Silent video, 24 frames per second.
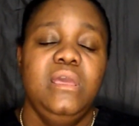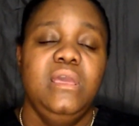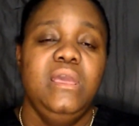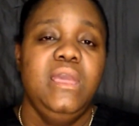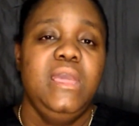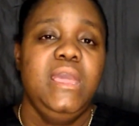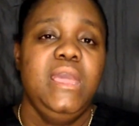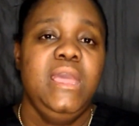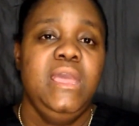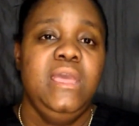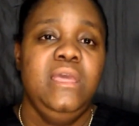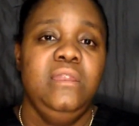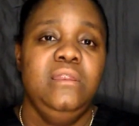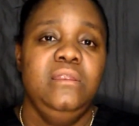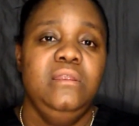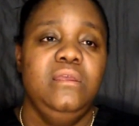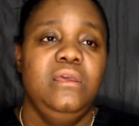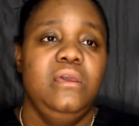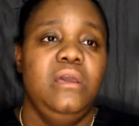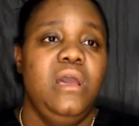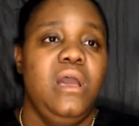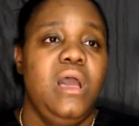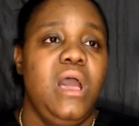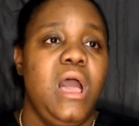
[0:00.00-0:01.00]
And
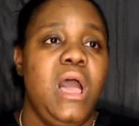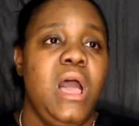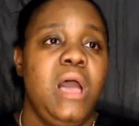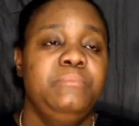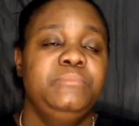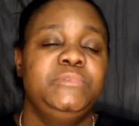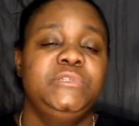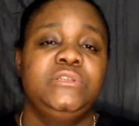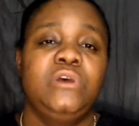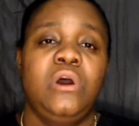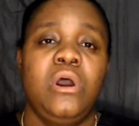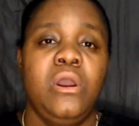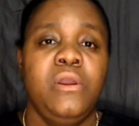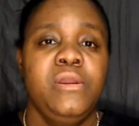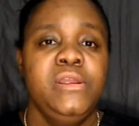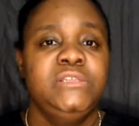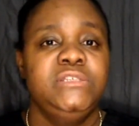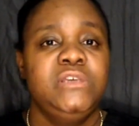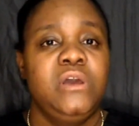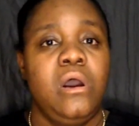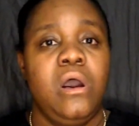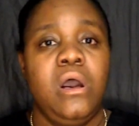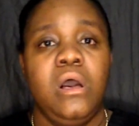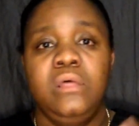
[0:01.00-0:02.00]
I'm sorry to
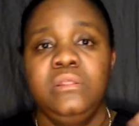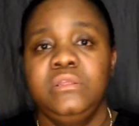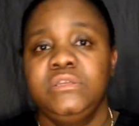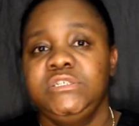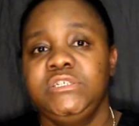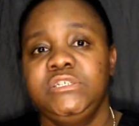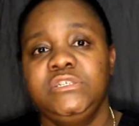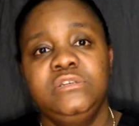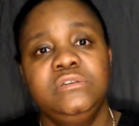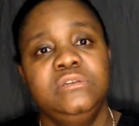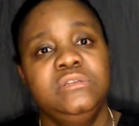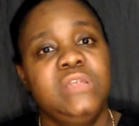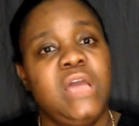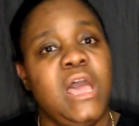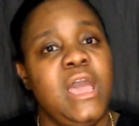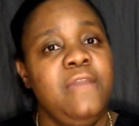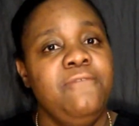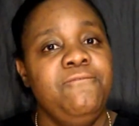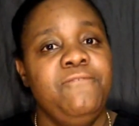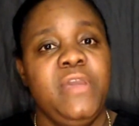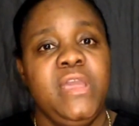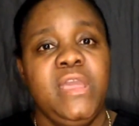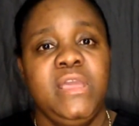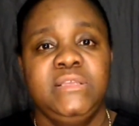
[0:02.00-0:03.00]
all the Suge Knight
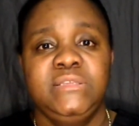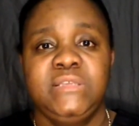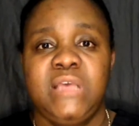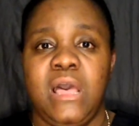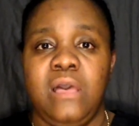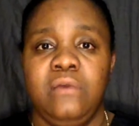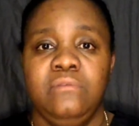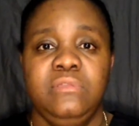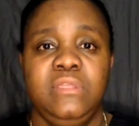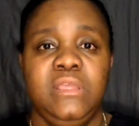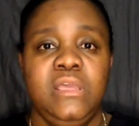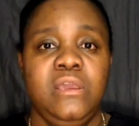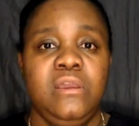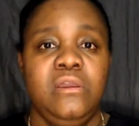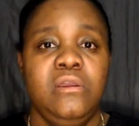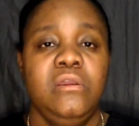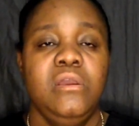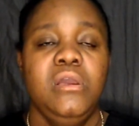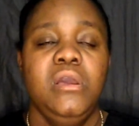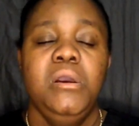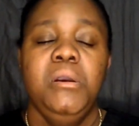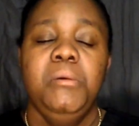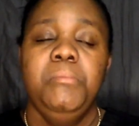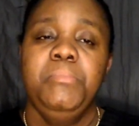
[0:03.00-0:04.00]
fans out there,
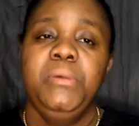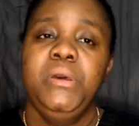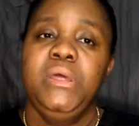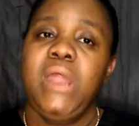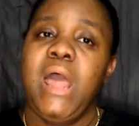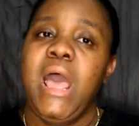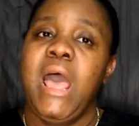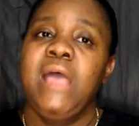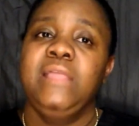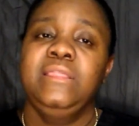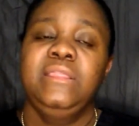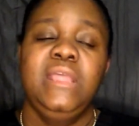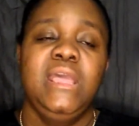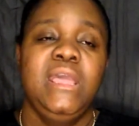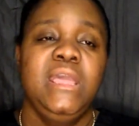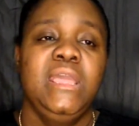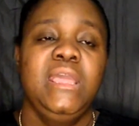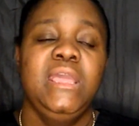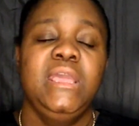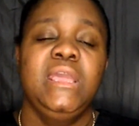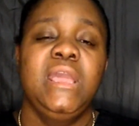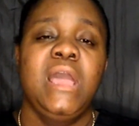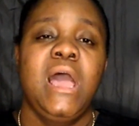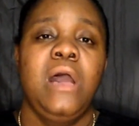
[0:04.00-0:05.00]
but I think
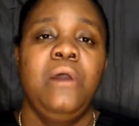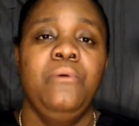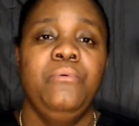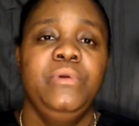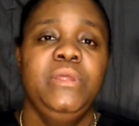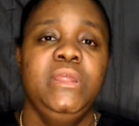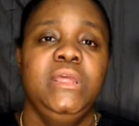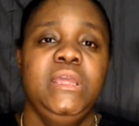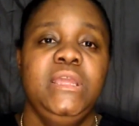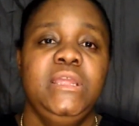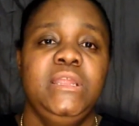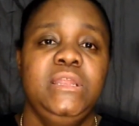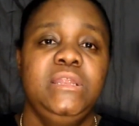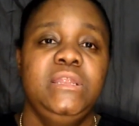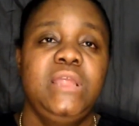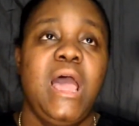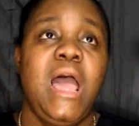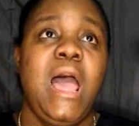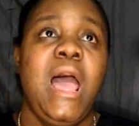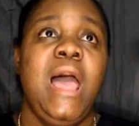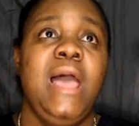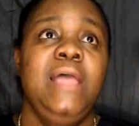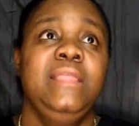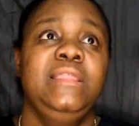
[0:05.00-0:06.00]

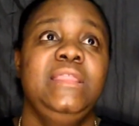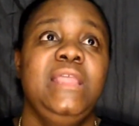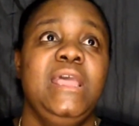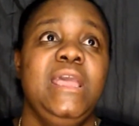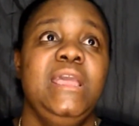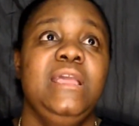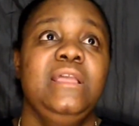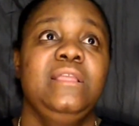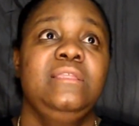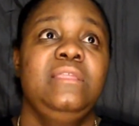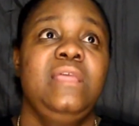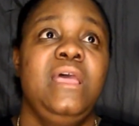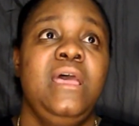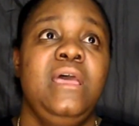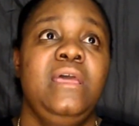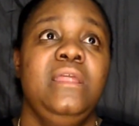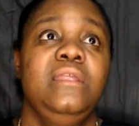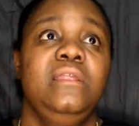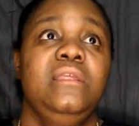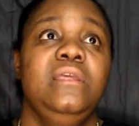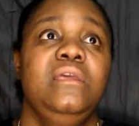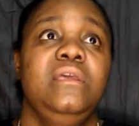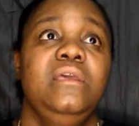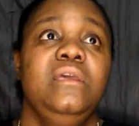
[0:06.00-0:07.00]
I think that
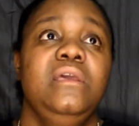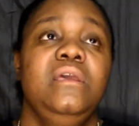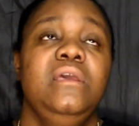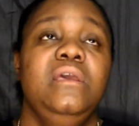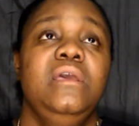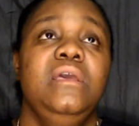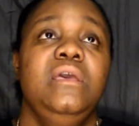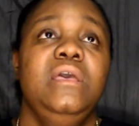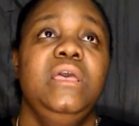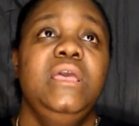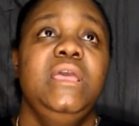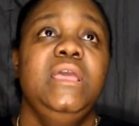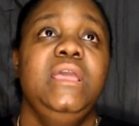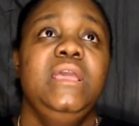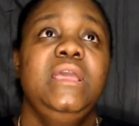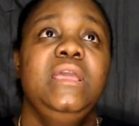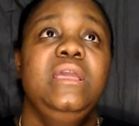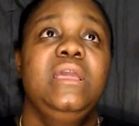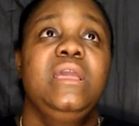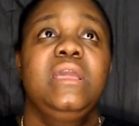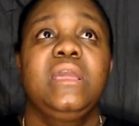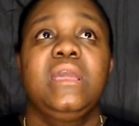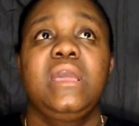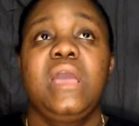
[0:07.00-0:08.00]
he
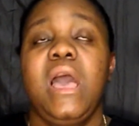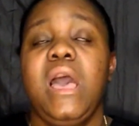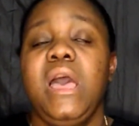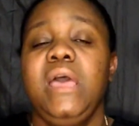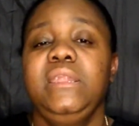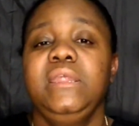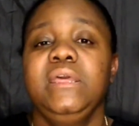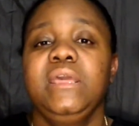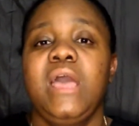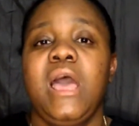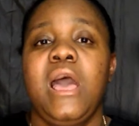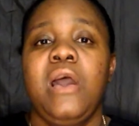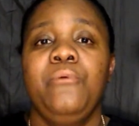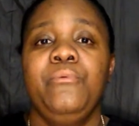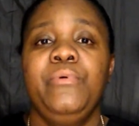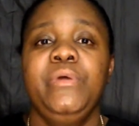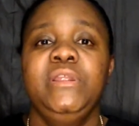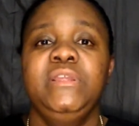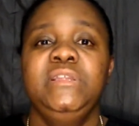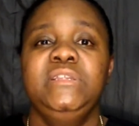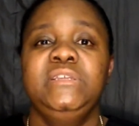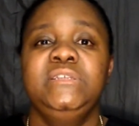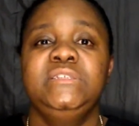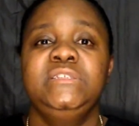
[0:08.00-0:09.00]
kind of got what he
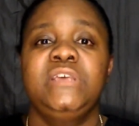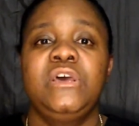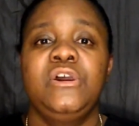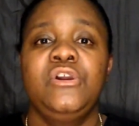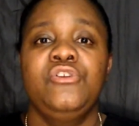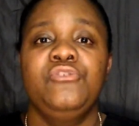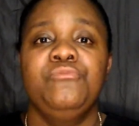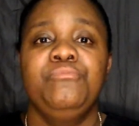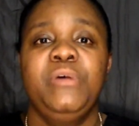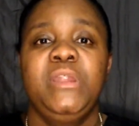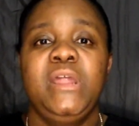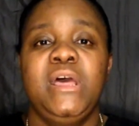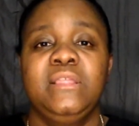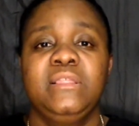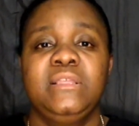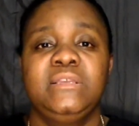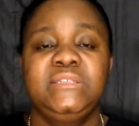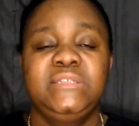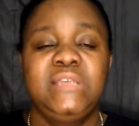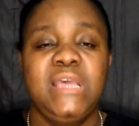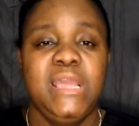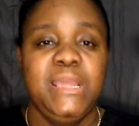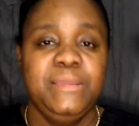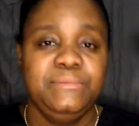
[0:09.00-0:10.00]
deserved, but at the
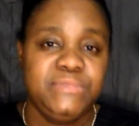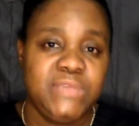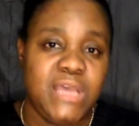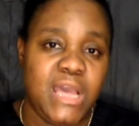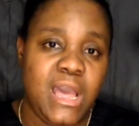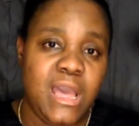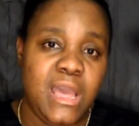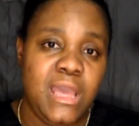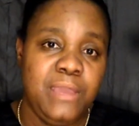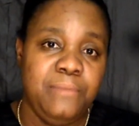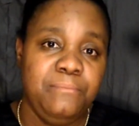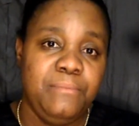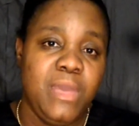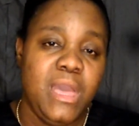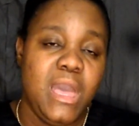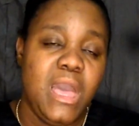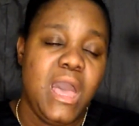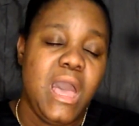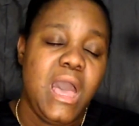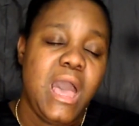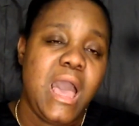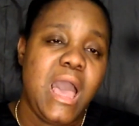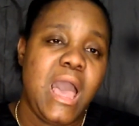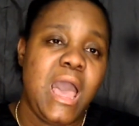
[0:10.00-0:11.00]
same time,
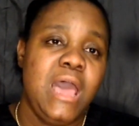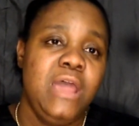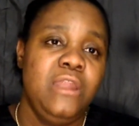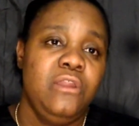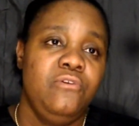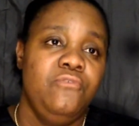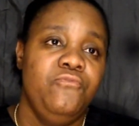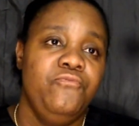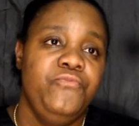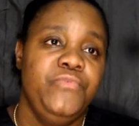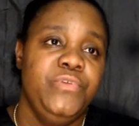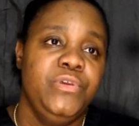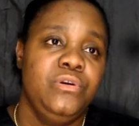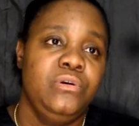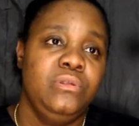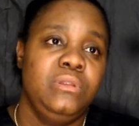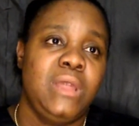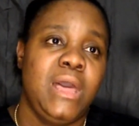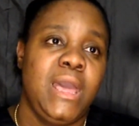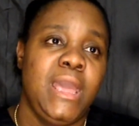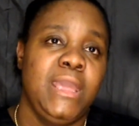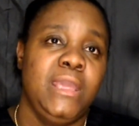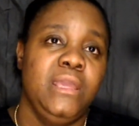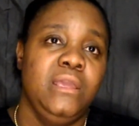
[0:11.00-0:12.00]
I don't feel
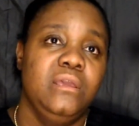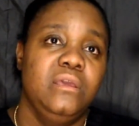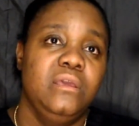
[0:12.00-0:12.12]
like